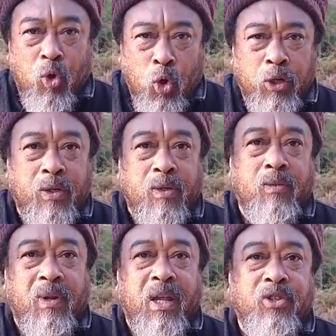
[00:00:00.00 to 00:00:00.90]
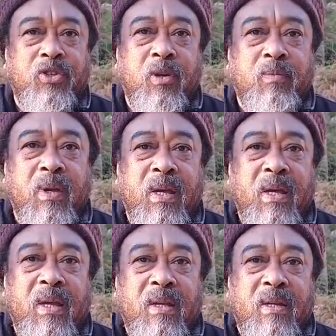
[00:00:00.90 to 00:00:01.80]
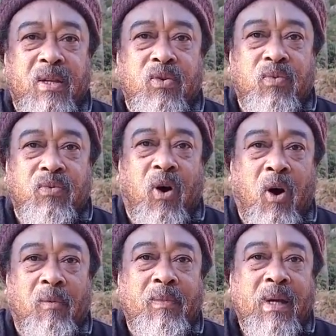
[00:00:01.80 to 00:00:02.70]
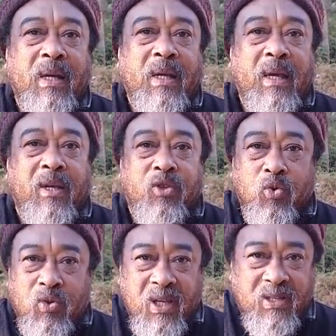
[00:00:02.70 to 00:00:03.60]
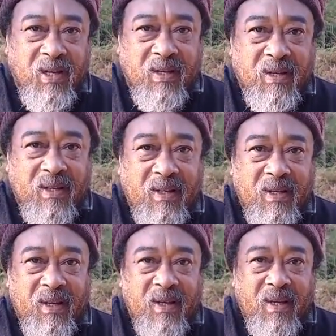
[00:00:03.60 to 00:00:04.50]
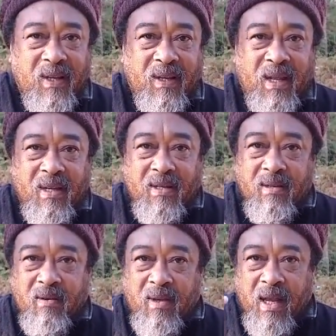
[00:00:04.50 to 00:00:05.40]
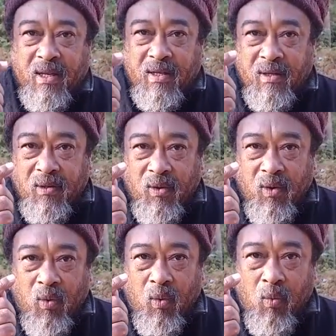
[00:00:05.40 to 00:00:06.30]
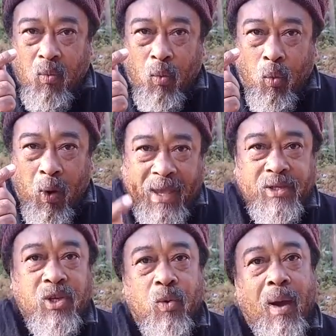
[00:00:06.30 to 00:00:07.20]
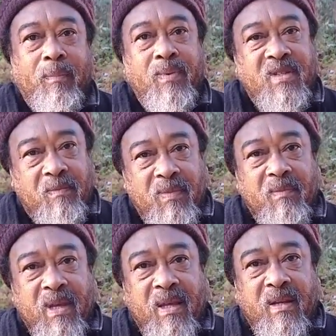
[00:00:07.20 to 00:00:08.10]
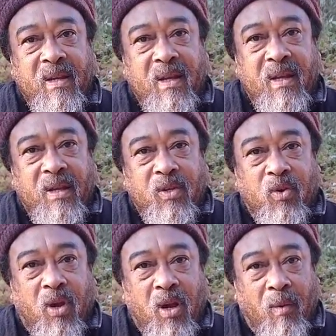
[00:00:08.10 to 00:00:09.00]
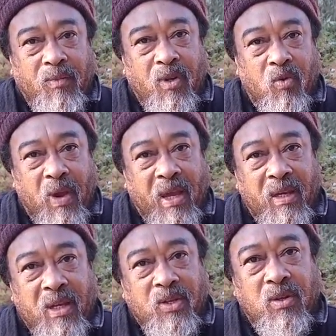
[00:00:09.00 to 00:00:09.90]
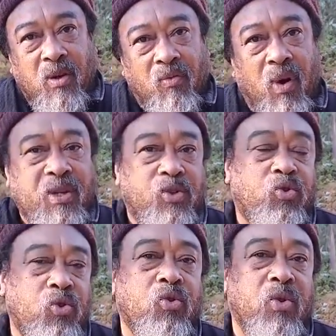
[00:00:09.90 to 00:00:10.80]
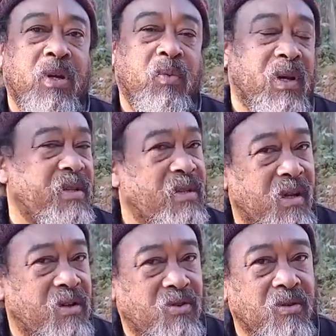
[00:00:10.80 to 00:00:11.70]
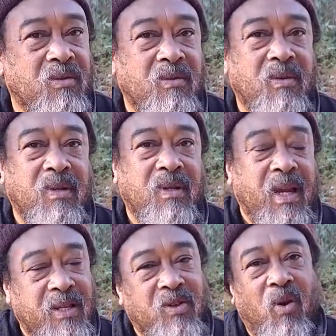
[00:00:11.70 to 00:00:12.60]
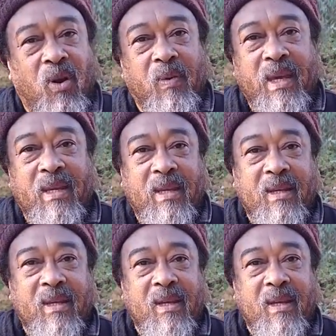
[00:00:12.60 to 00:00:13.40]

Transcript: good relationship that you form through satsang, that wakes you up, simply mean, to come to the recognition of what is true and what is not true. That is called awakening.